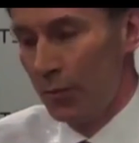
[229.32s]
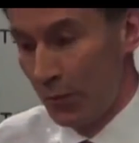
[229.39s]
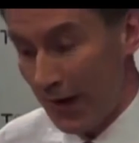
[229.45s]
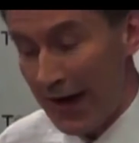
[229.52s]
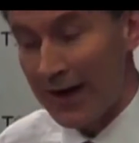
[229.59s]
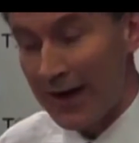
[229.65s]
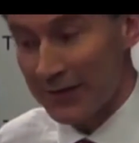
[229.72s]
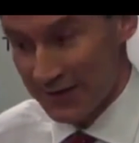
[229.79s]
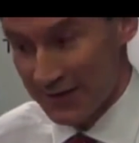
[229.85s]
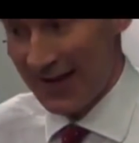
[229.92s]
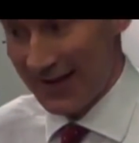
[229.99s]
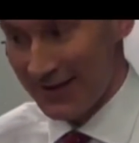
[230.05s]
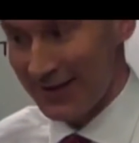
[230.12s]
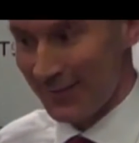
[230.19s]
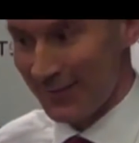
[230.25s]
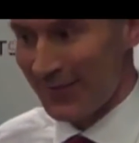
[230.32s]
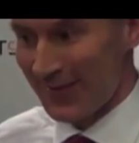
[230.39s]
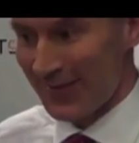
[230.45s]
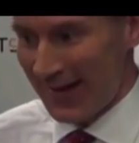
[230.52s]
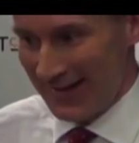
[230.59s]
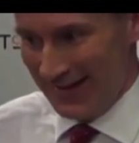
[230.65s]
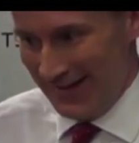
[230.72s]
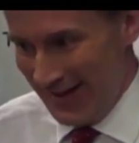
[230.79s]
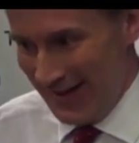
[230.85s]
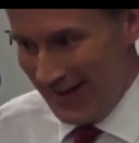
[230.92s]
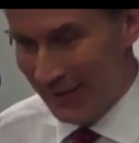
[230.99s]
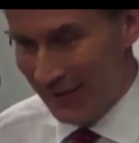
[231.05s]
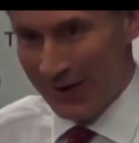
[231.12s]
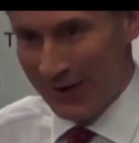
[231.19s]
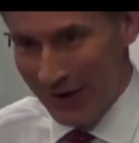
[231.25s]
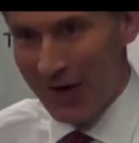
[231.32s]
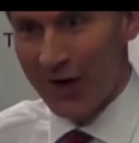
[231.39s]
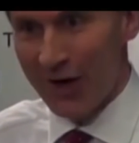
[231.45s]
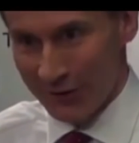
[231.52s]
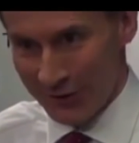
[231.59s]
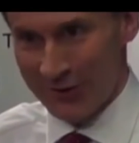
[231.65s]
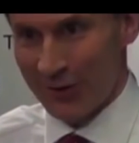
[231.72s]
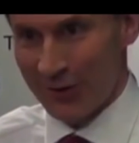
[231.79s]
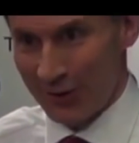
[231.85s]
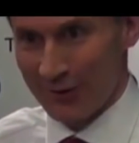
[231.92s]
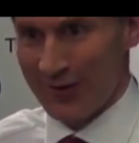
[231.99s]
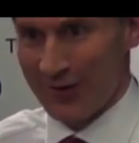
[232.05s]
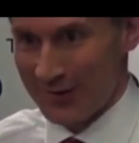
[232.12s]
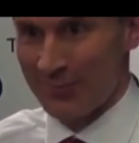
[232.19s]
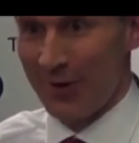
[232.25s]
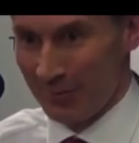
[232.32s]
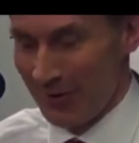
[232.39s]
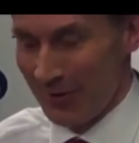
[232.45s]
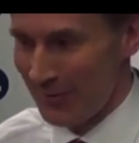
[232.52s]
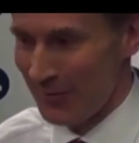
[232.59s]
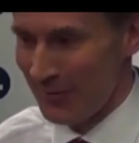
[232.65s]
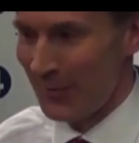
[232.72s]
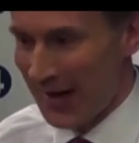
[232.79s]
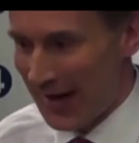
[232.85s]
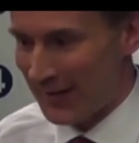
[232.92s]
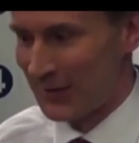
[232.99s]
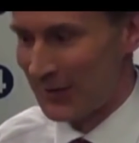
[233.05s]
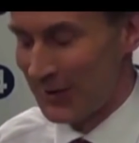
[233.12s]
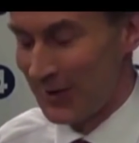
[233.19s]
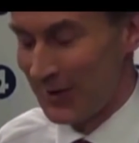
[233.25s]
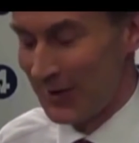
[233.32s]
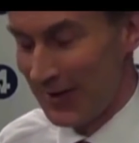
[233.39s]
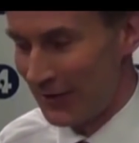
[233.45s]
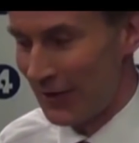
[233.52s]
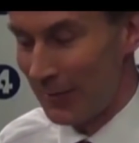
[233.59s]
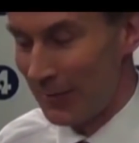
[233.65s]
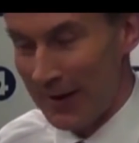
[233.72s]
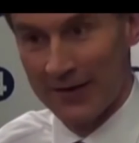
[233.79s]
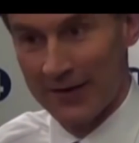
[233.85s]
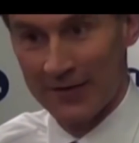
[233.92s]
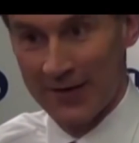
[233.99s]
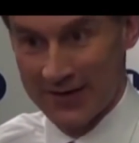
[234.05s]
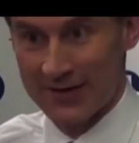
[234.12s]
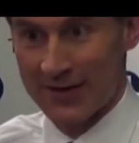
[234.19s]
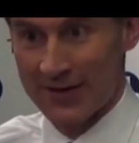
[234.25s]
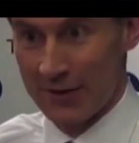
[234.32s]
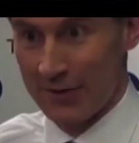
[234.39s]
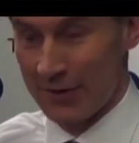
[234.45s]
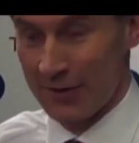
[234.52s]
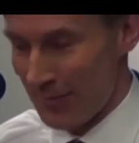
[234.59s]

we have said that if we can't solve this problem, we have to deliver our manifesto.